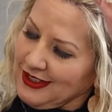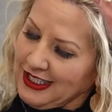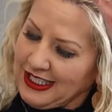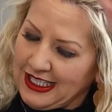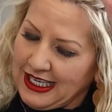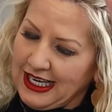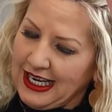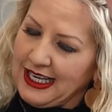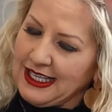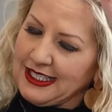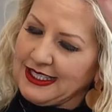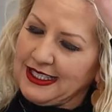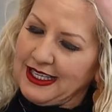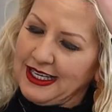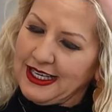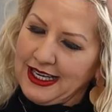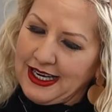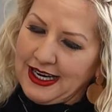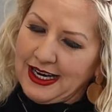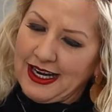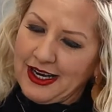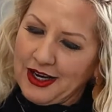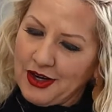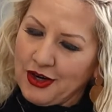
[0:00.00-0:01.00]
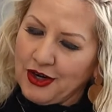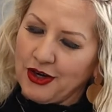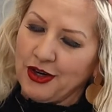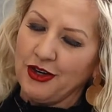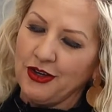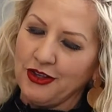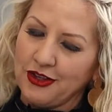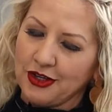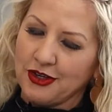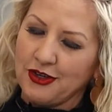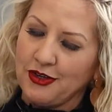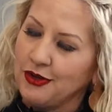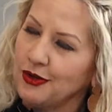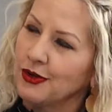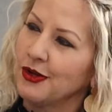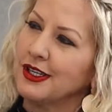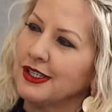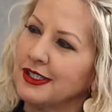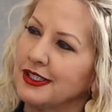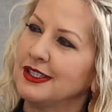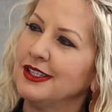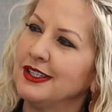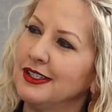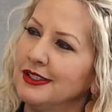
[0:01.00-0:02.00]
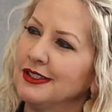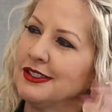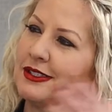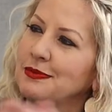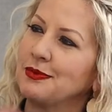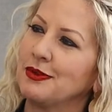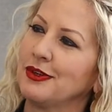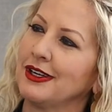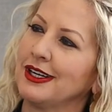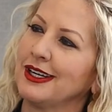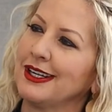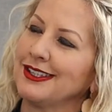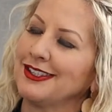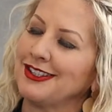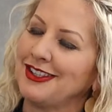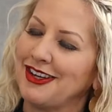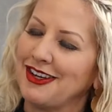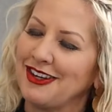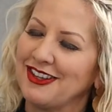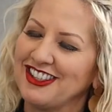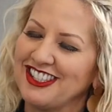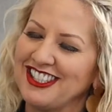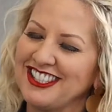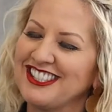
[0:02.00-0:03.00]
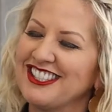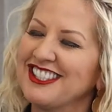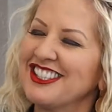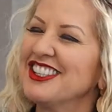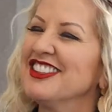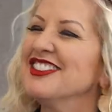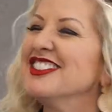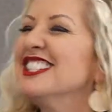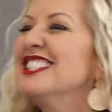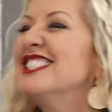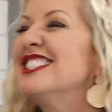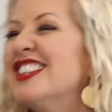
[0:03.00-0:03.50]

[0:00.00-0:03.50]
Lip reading: Yes, I heard the chorus sing this morning, so this is going to be